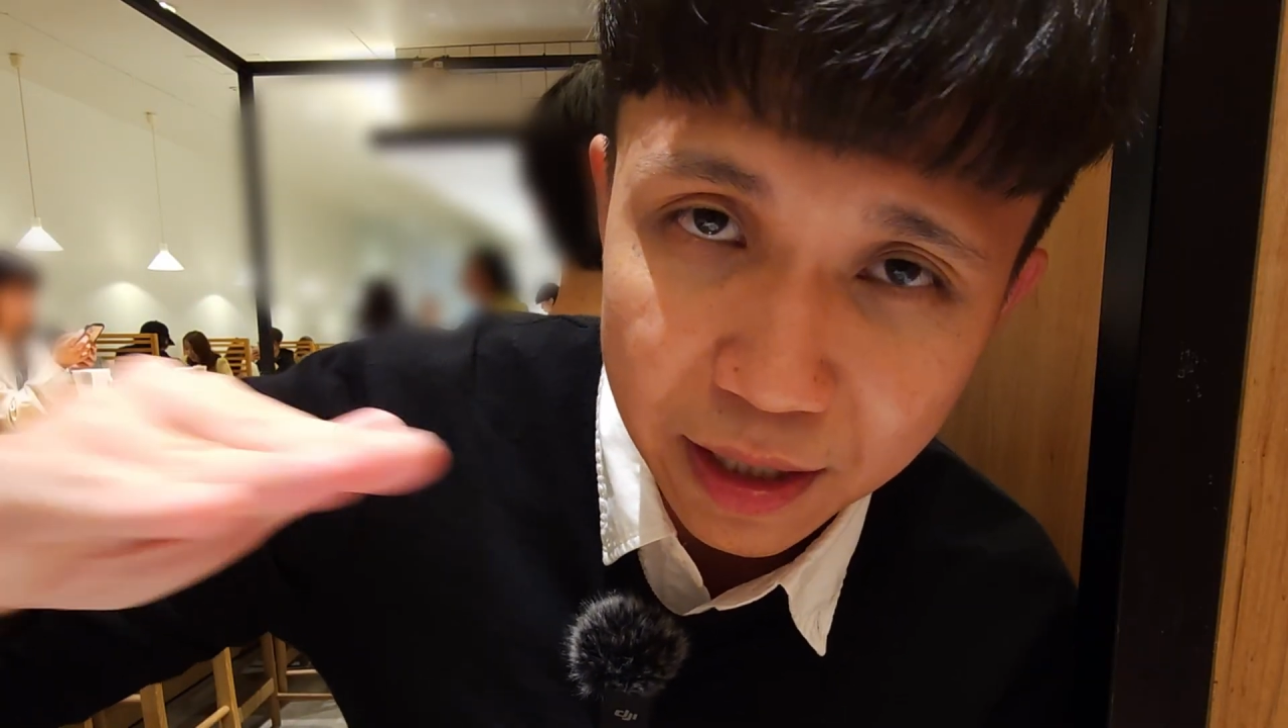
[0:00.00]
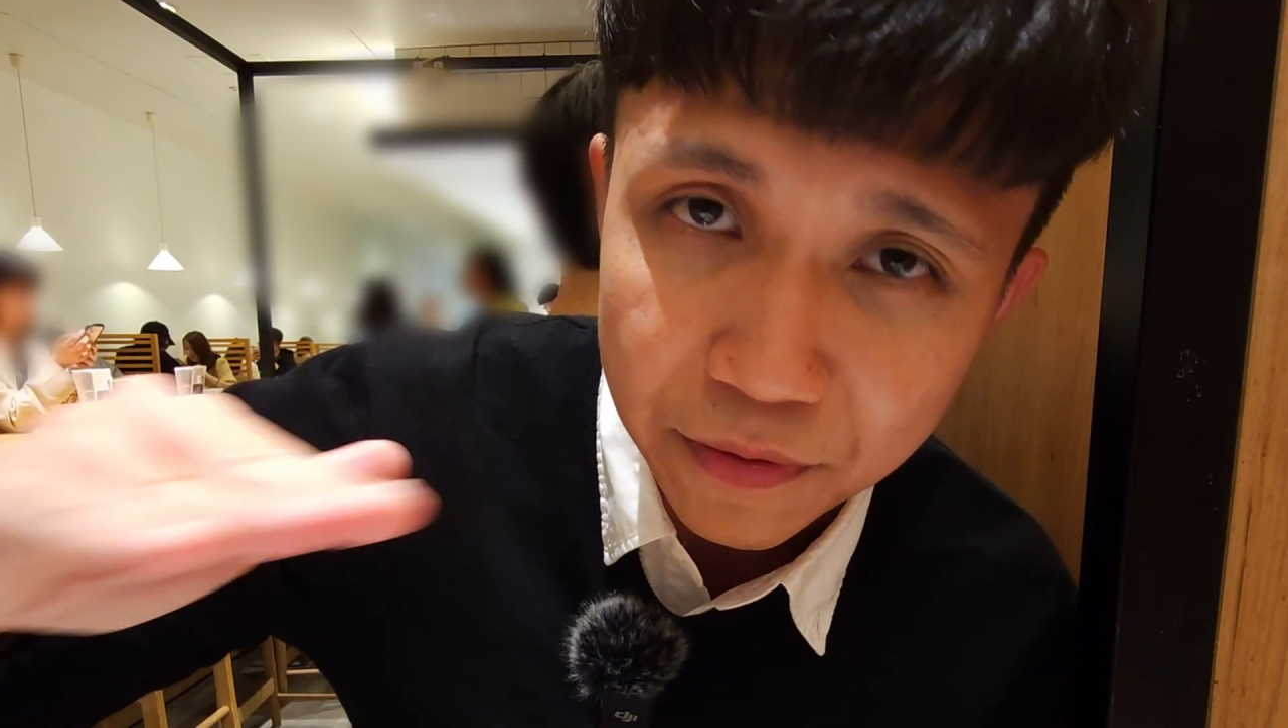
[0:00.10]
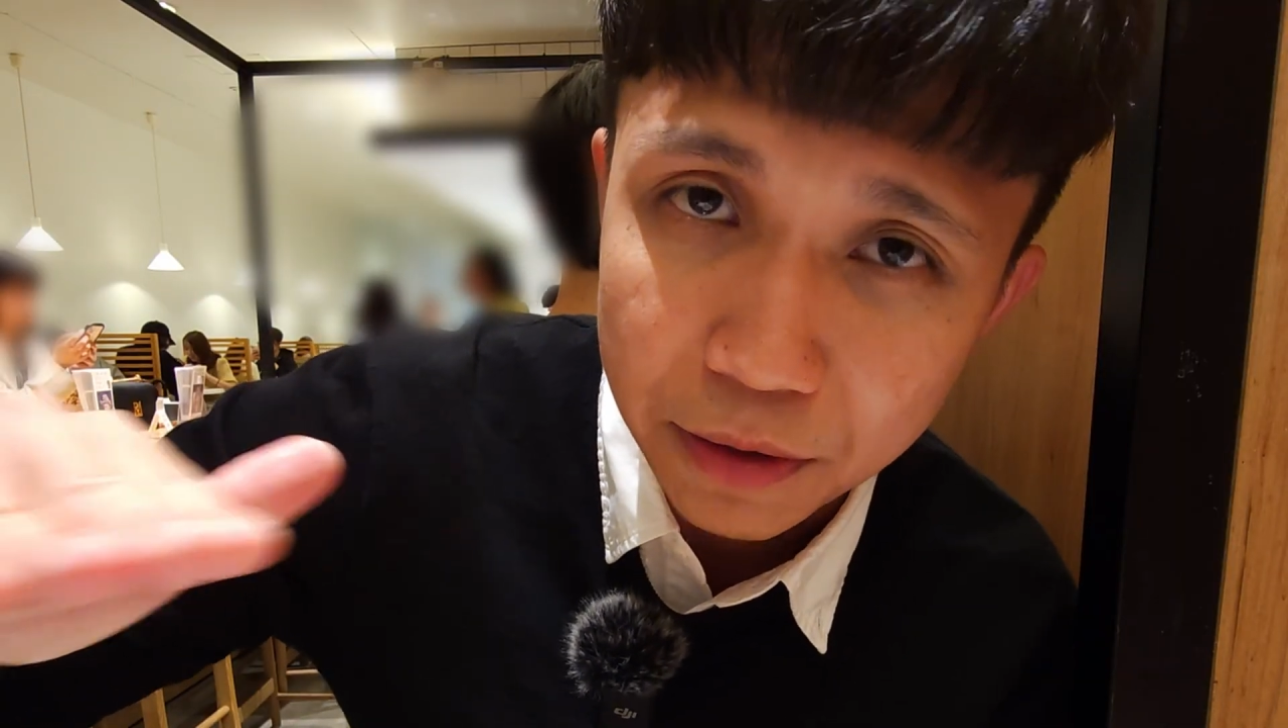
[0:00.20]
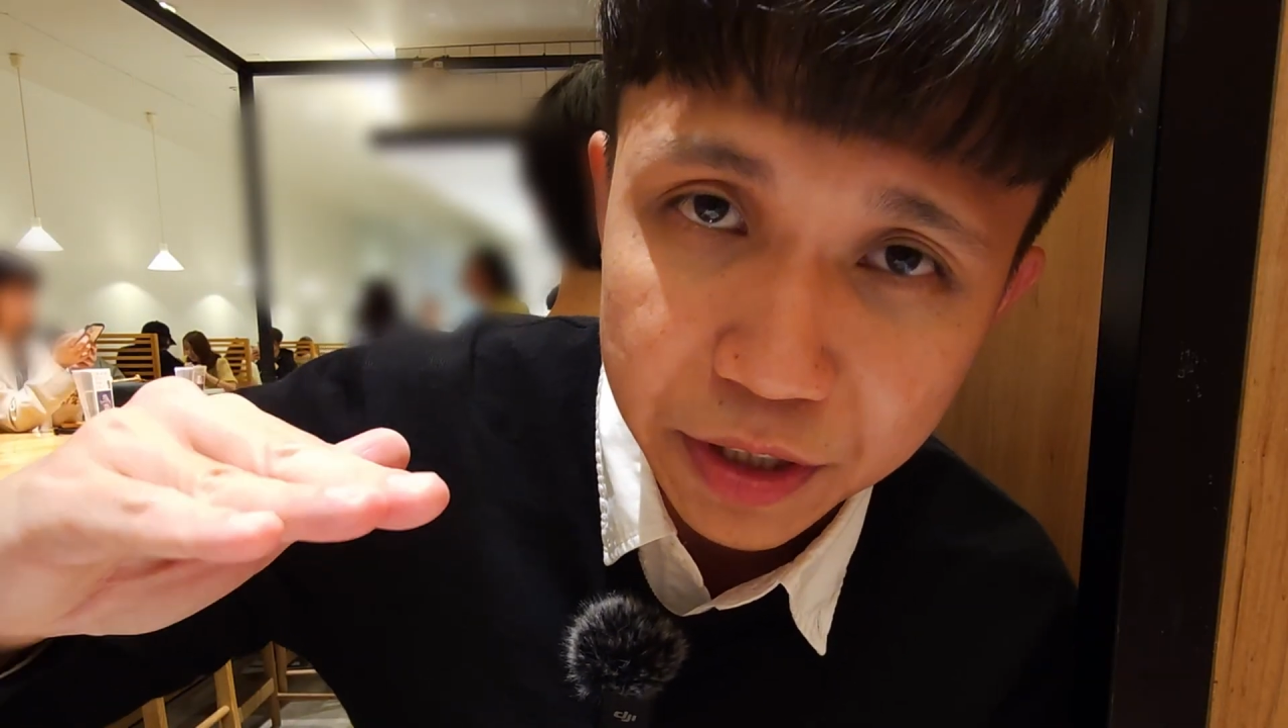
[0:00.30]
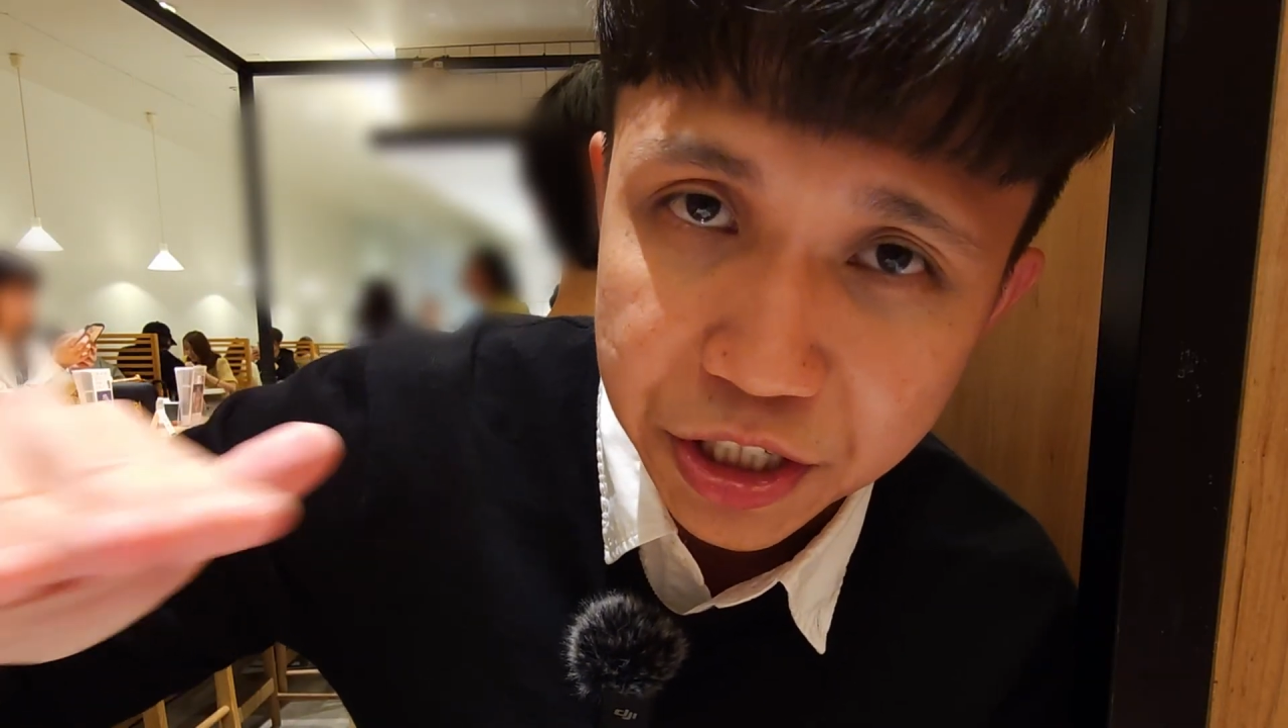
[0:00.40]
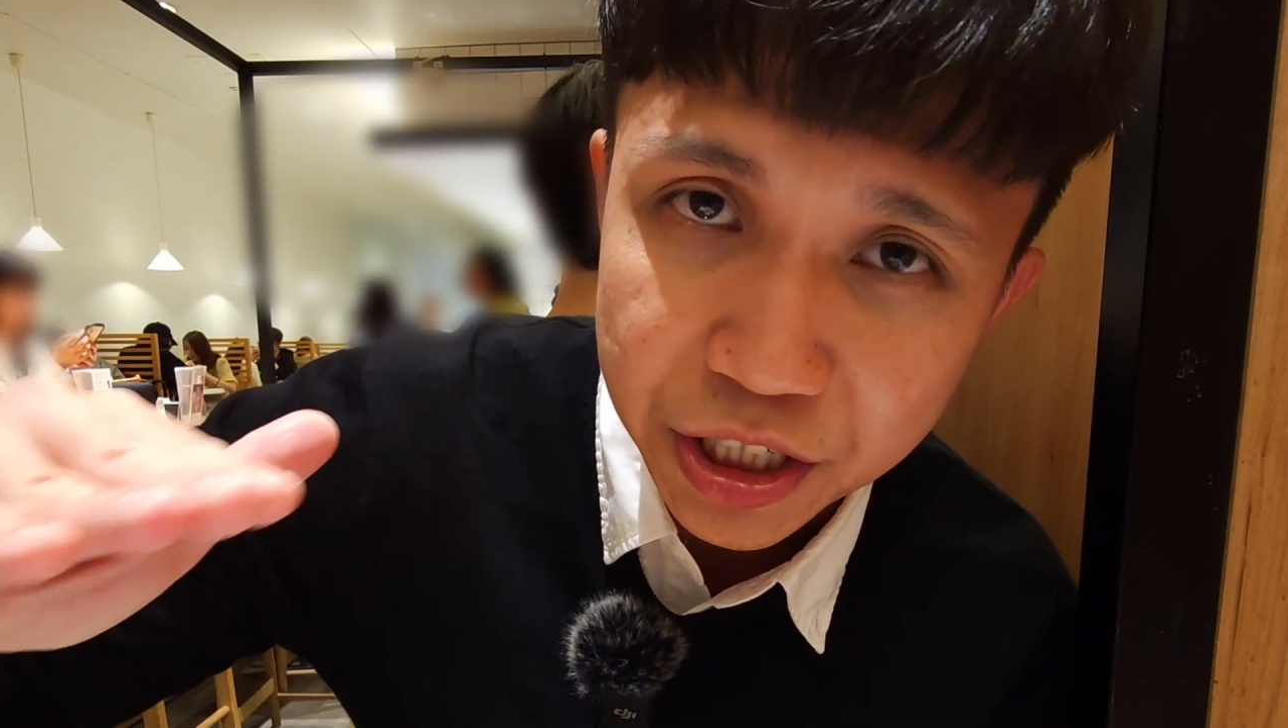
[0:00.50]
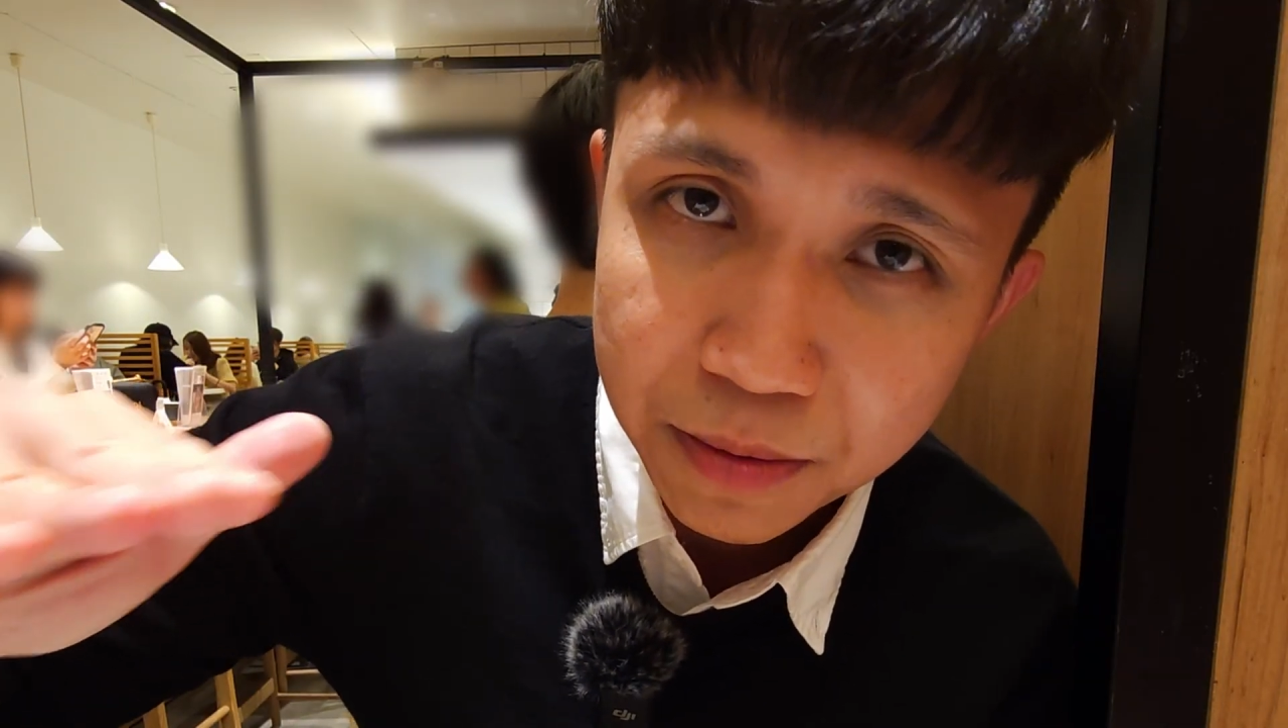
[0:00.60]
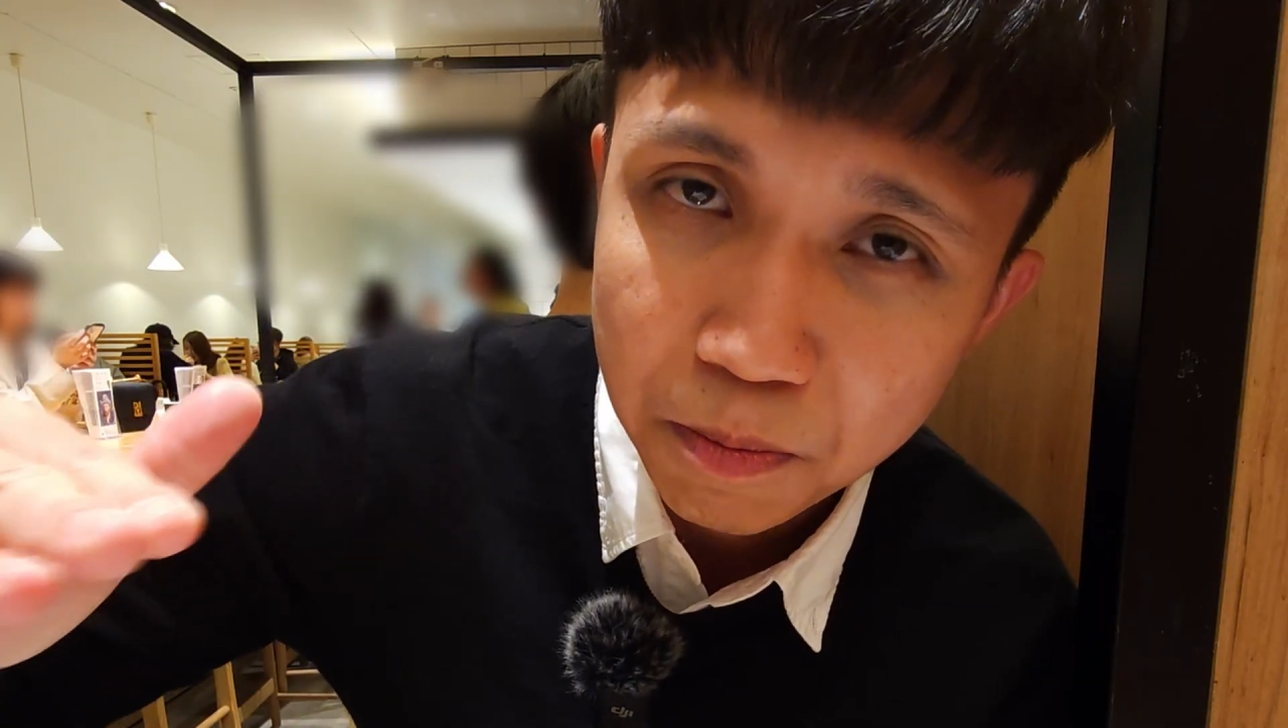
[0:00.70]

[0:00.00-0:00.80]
foundation,